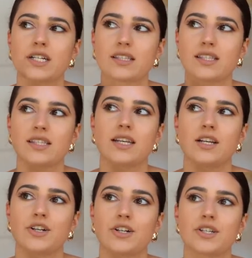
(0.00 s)

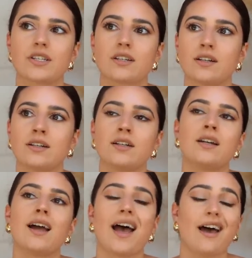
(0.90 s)
concealers
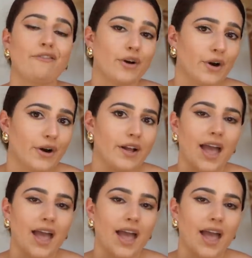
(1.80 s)
ever.